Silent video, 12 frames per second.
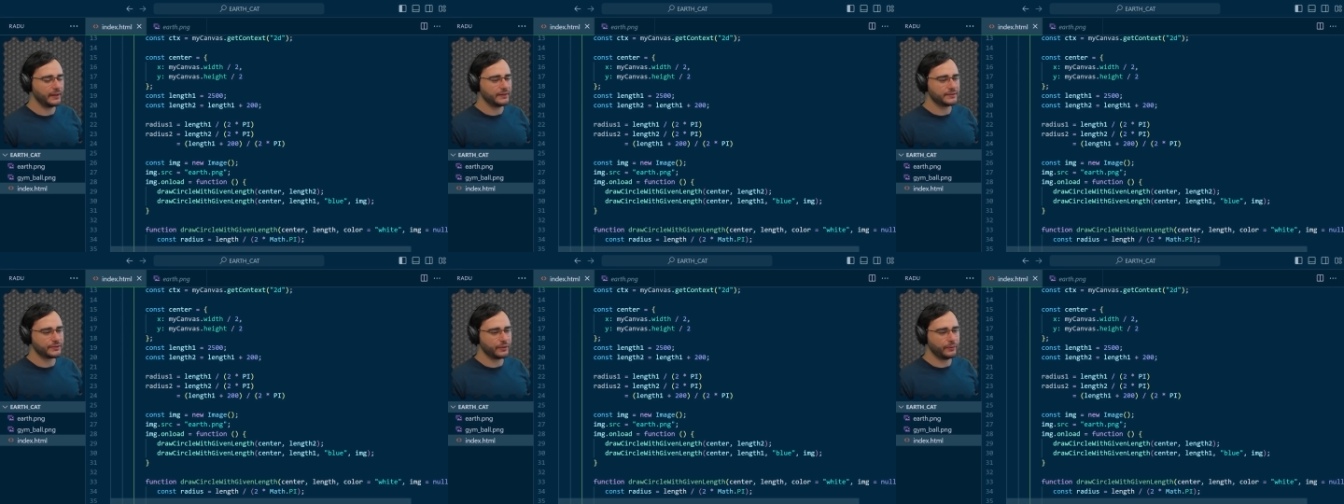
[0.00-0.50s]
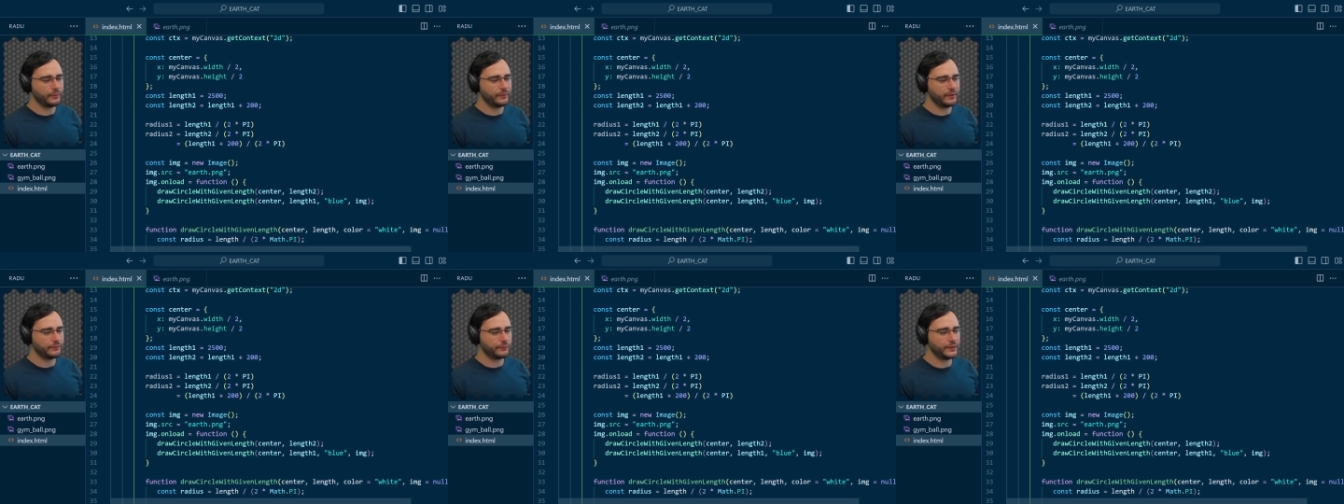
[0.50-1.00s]
So
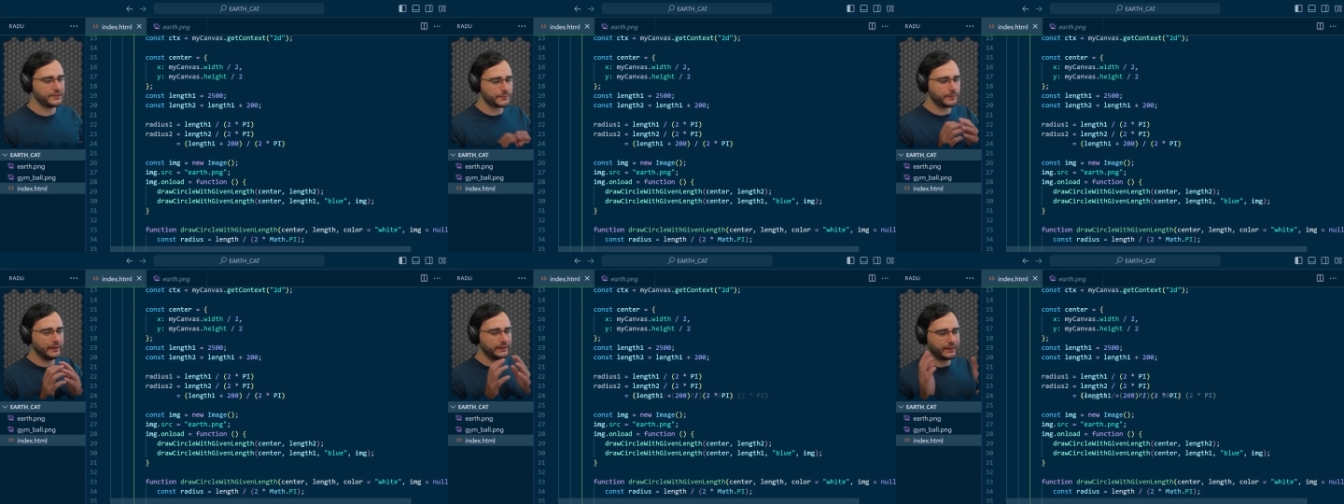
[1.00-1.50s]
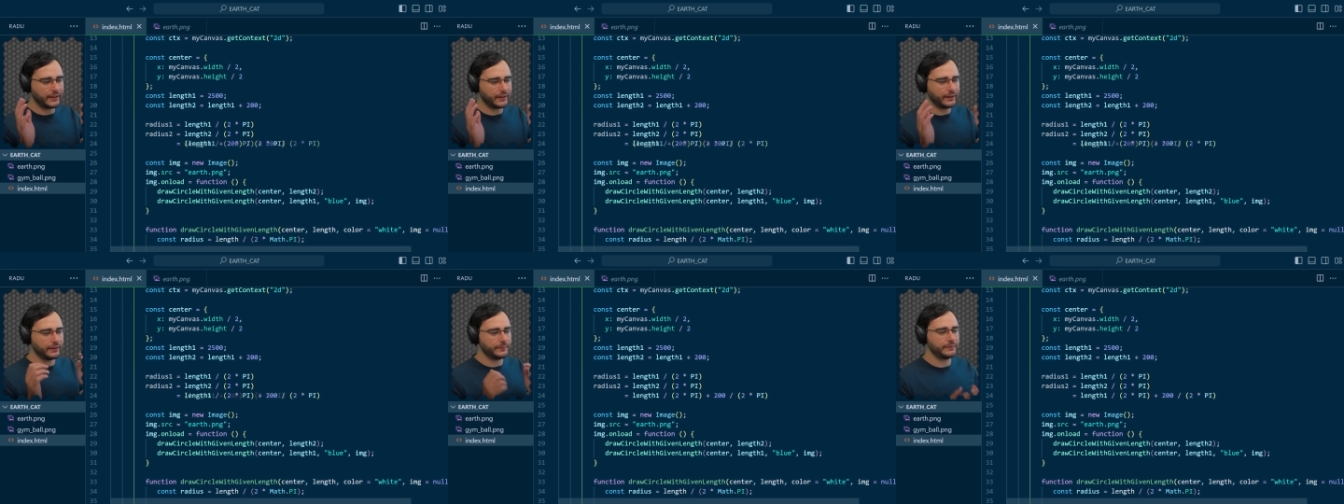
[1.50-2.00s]
if we split that
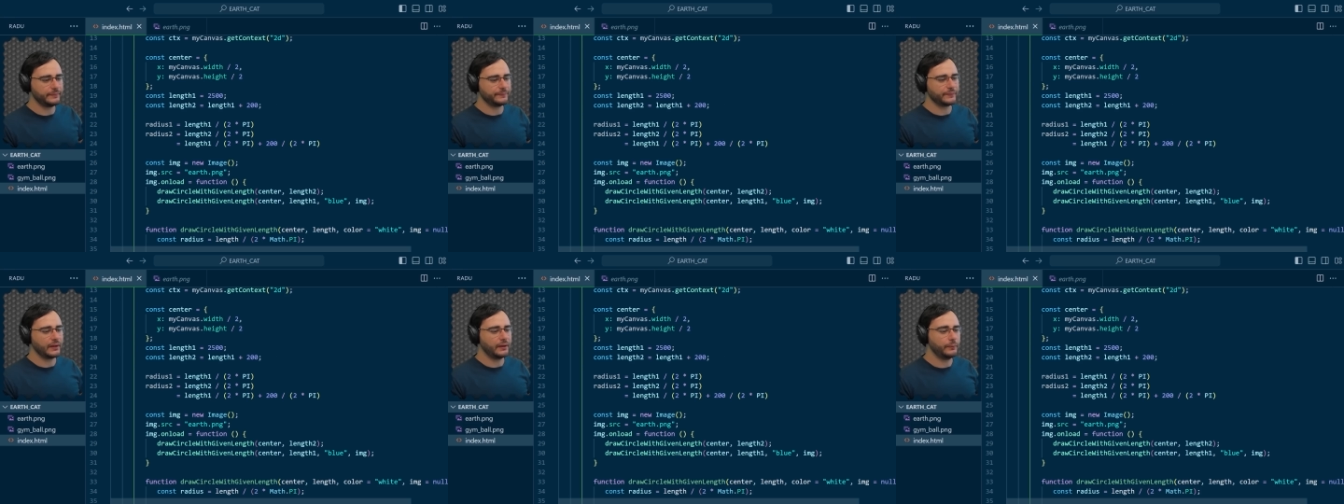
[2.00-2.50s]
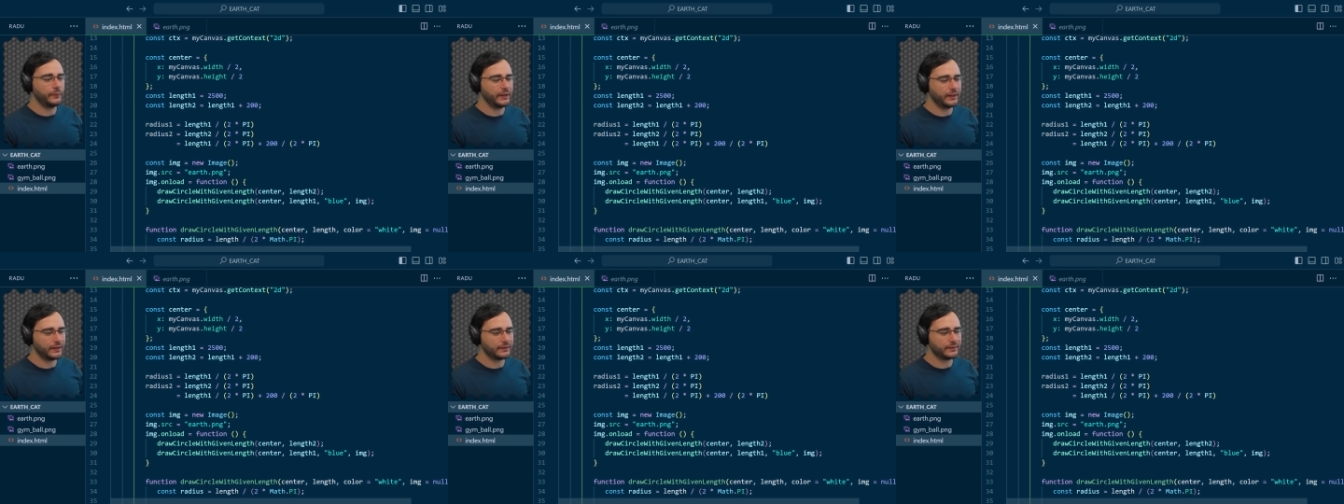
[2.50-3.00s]
up, we
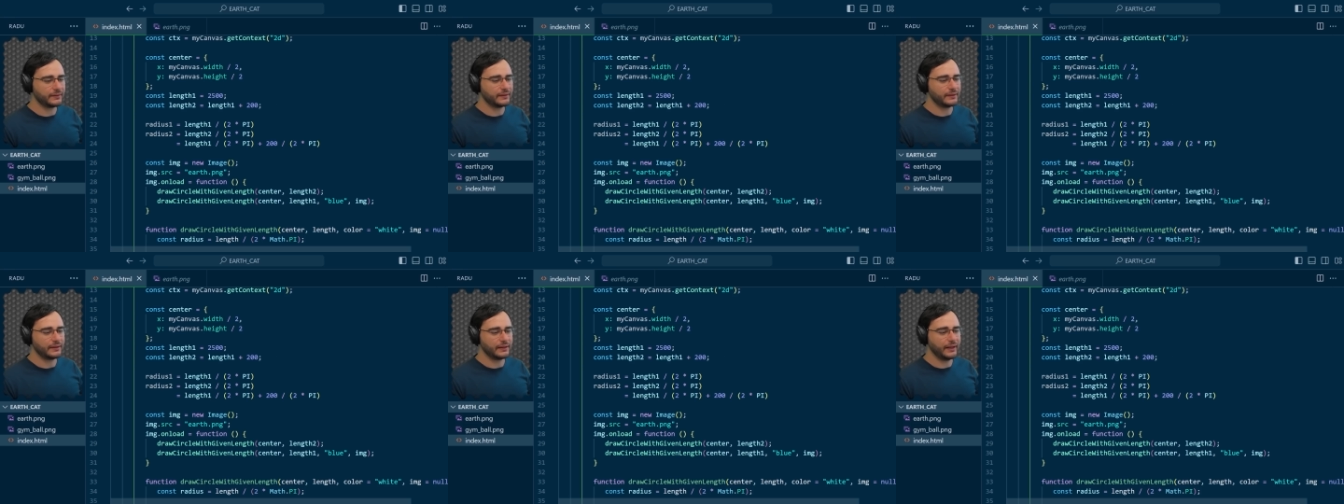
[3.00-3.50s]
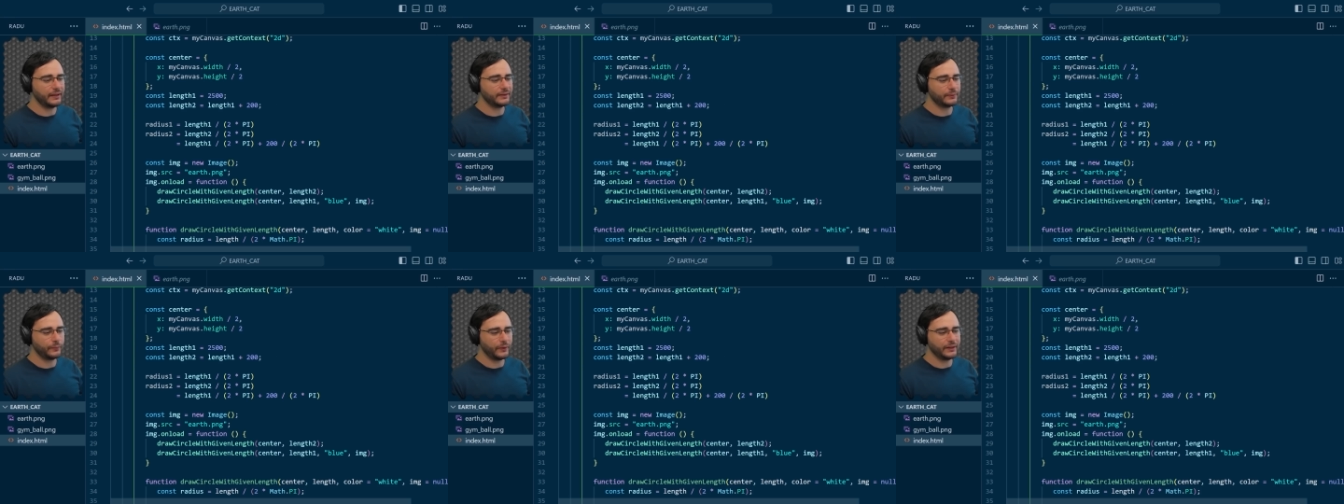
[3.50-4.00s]
get
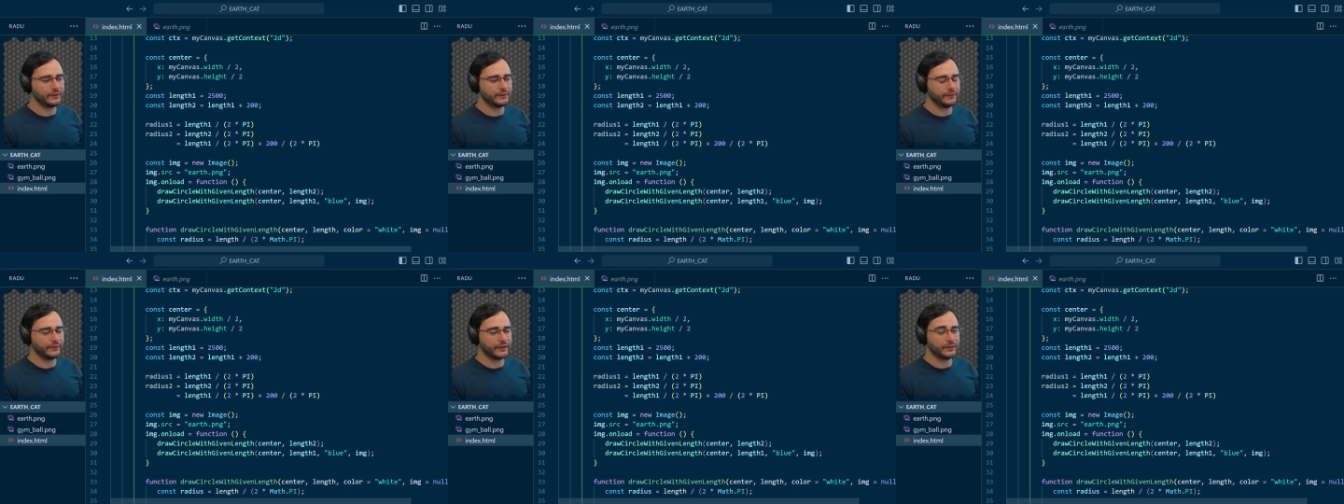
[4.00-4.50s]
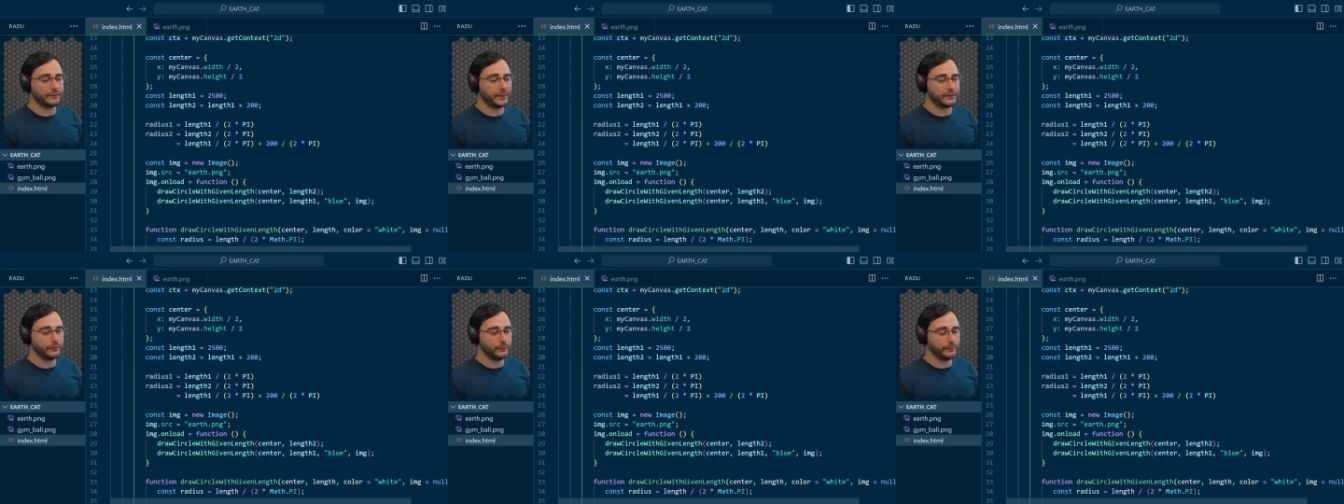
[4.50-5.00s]
length 1 divided
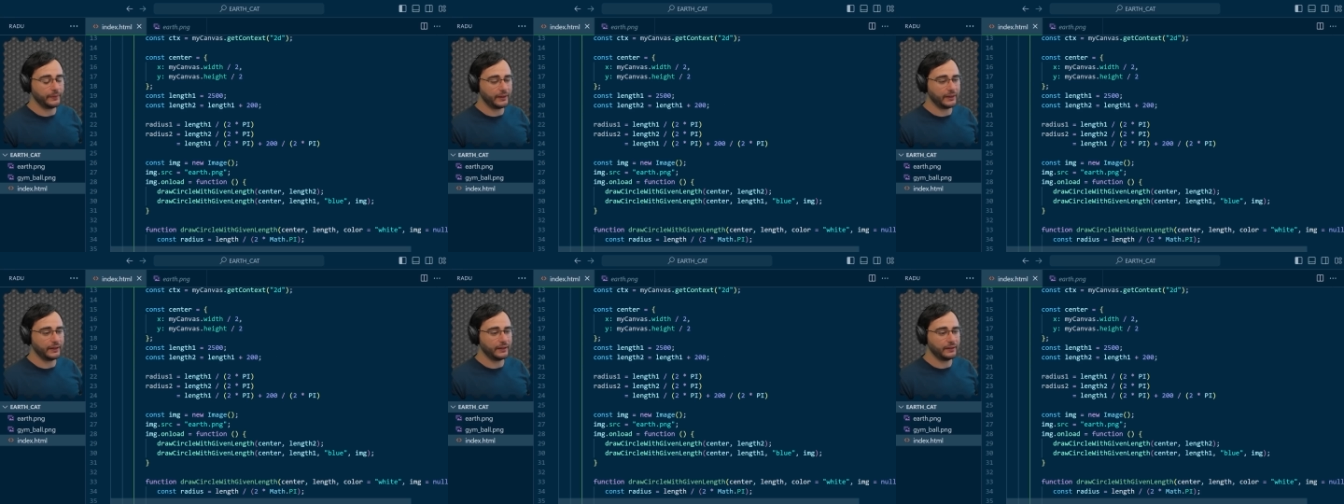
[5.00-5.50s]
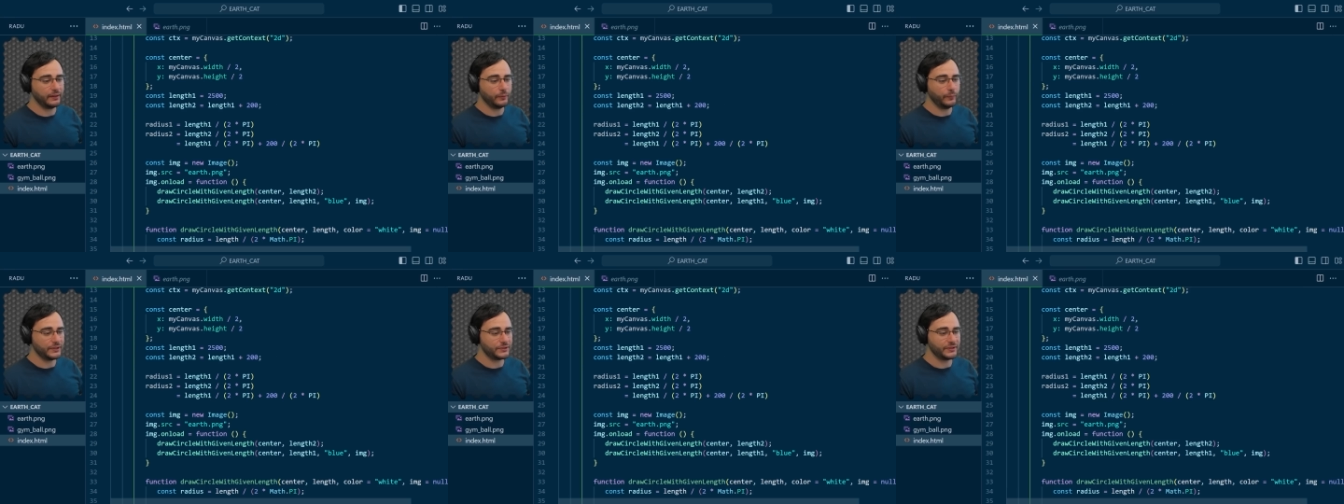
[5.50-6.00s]
by 2 pi,
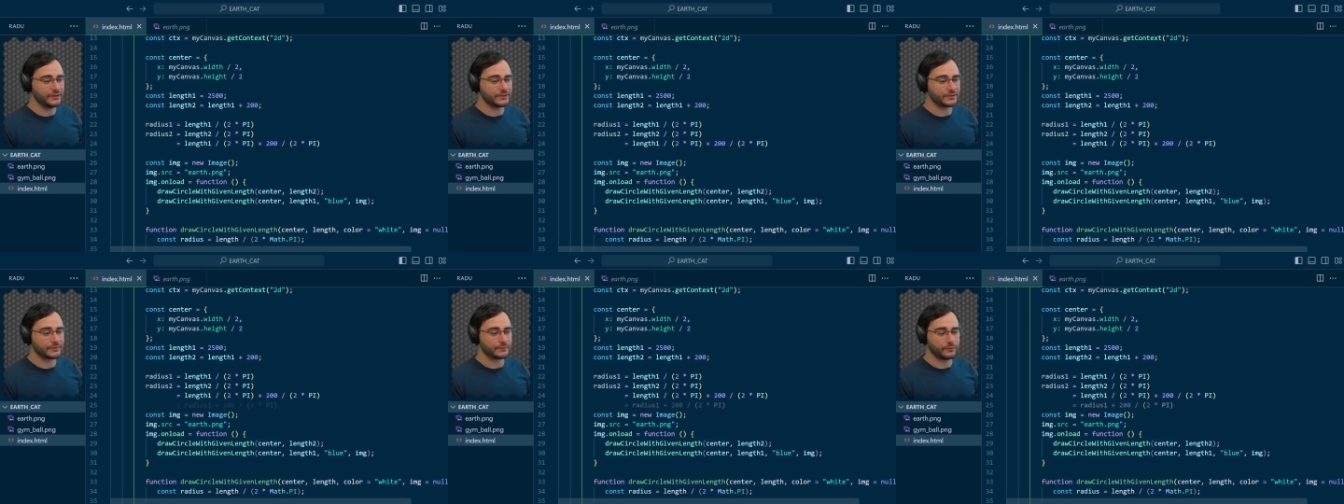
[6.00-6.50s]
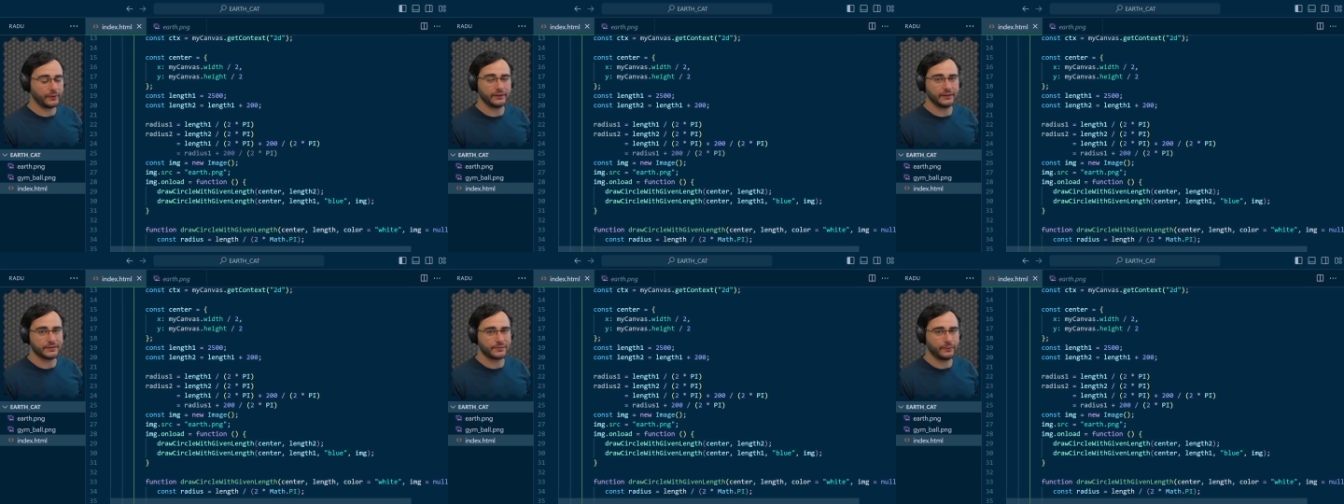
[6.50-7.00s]
which is
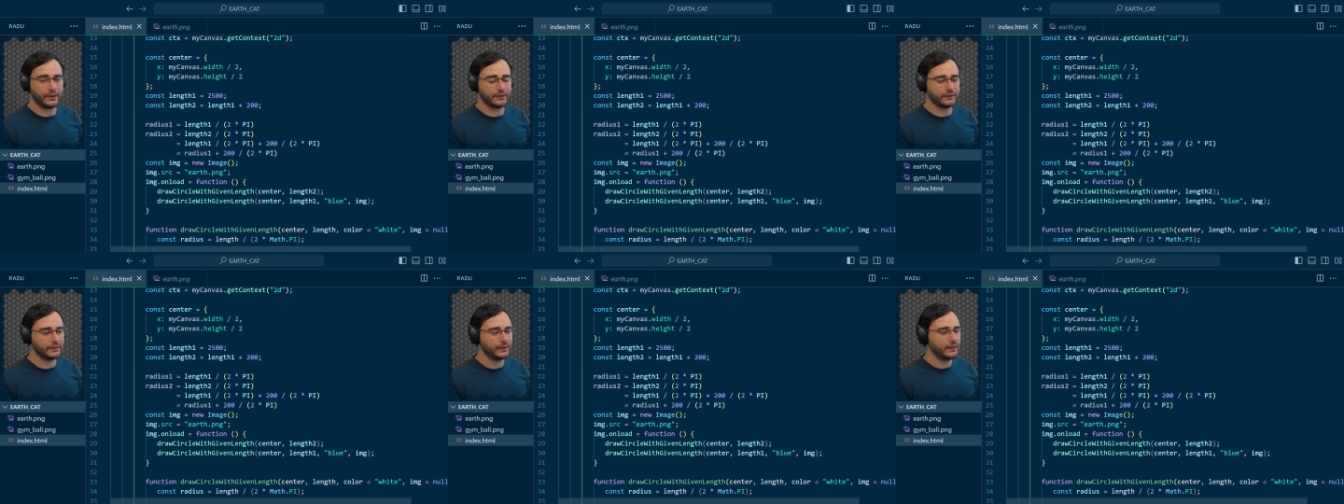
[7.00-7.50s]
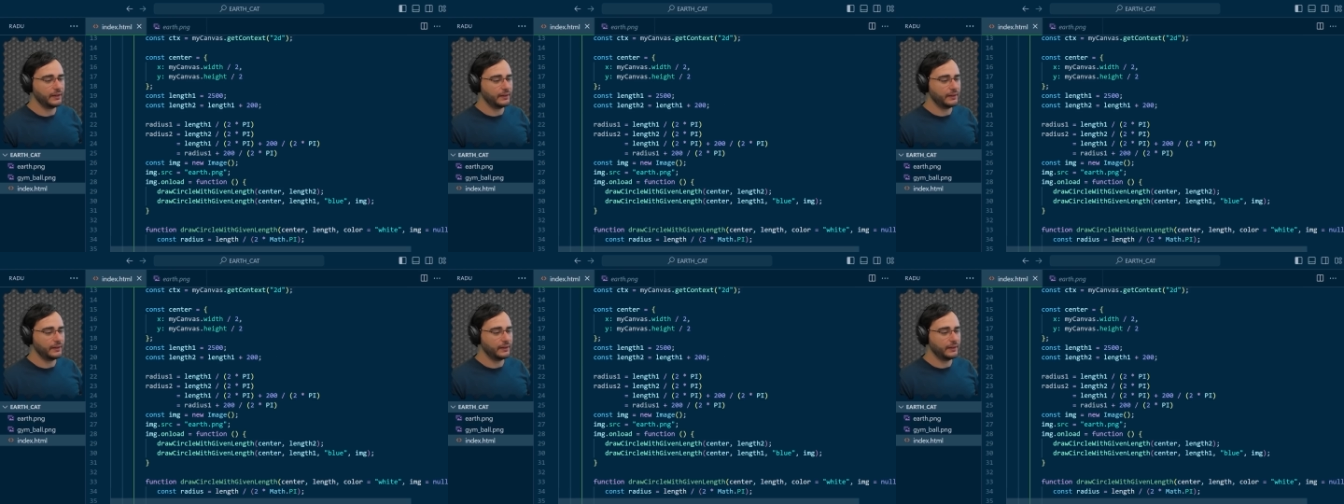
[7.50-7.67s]
radius 1,